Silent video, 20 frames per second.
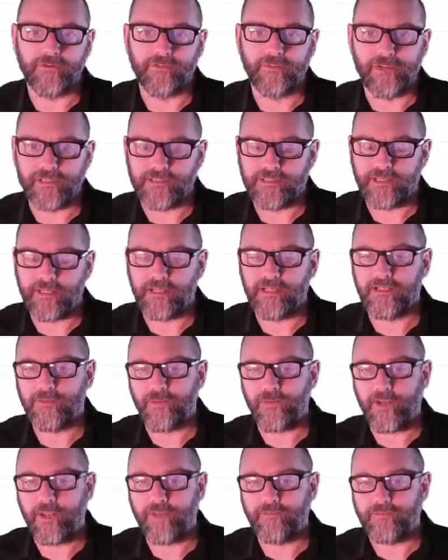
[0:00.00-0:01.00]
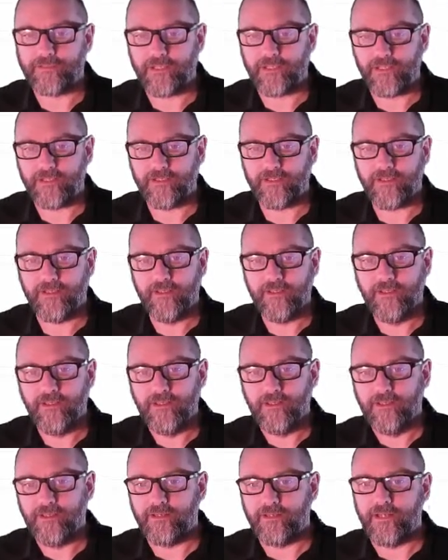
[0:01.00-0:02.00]
milliseconds, per half a second,
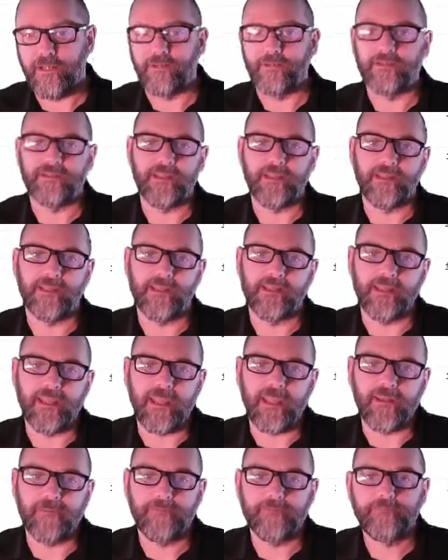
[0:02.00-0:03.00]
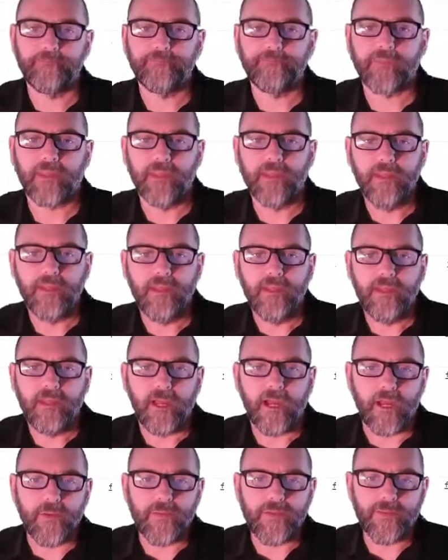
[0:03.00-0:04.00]
and now it's saying it again.
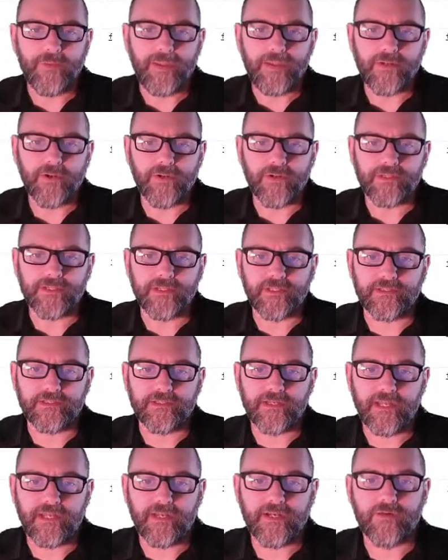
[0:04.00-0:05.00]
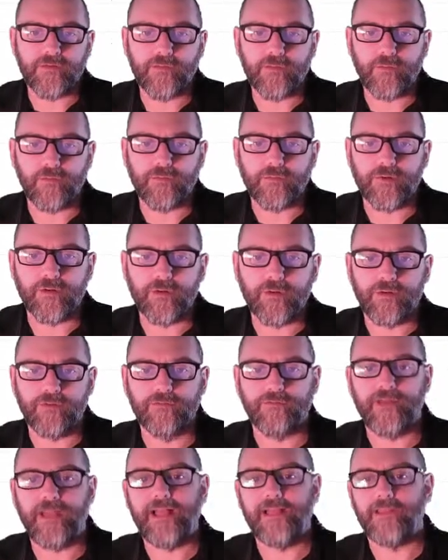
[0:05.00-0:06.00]
You may notice that set interval returned a
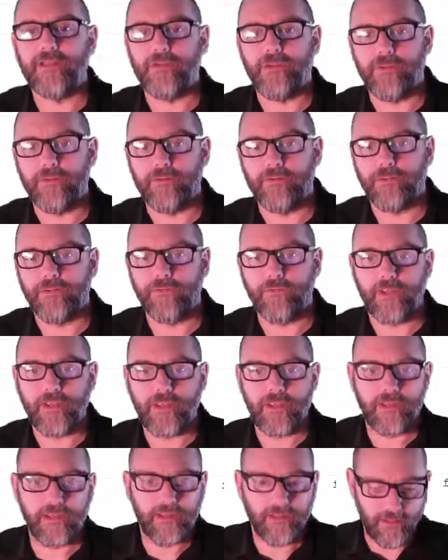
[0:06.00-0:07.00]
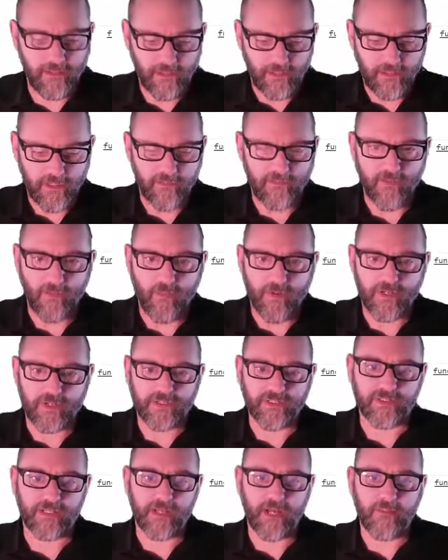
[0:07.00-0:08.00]
value here, 3. If I want to
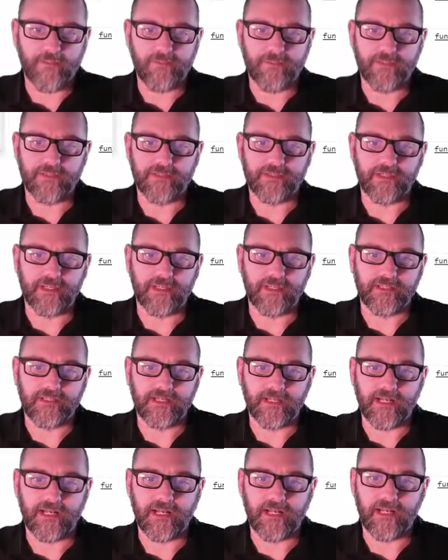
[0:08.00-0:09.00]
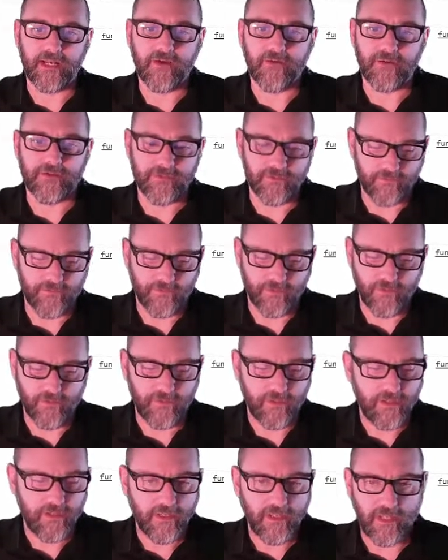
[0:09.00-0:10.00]
stop this, I can say clear interval
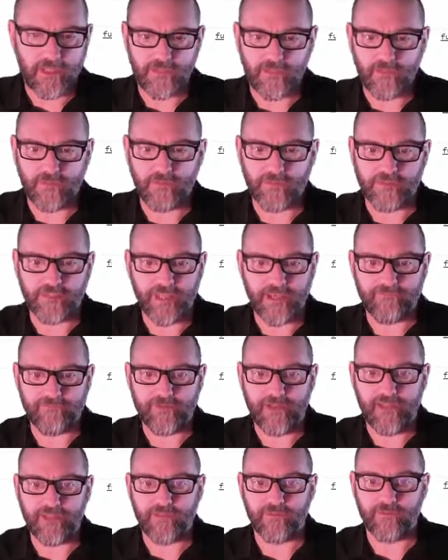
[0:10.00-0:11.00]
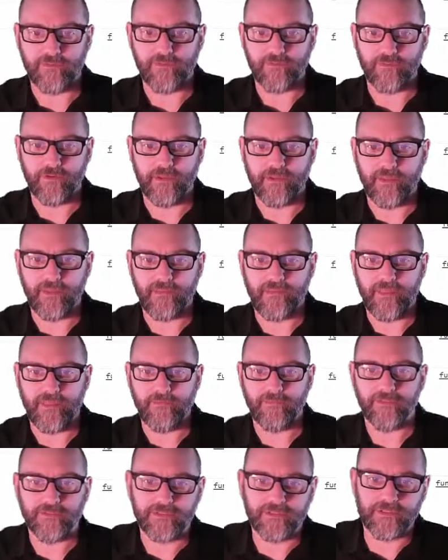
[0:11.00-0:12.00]
and use that value 3, and
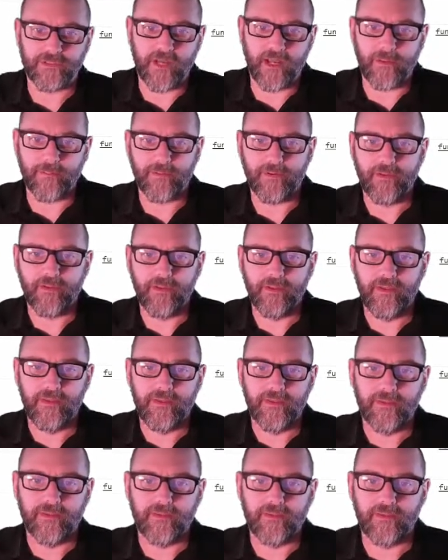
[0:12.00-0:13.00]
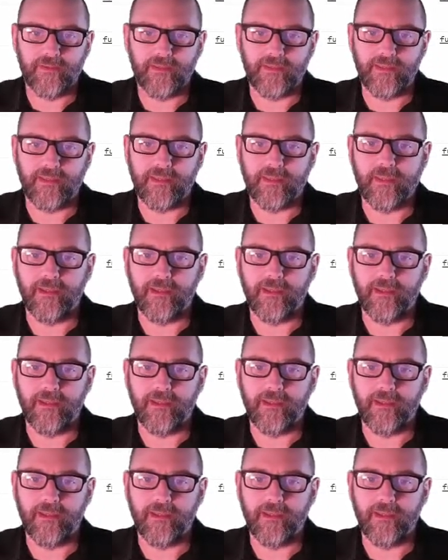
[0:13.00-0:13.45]
that will stop the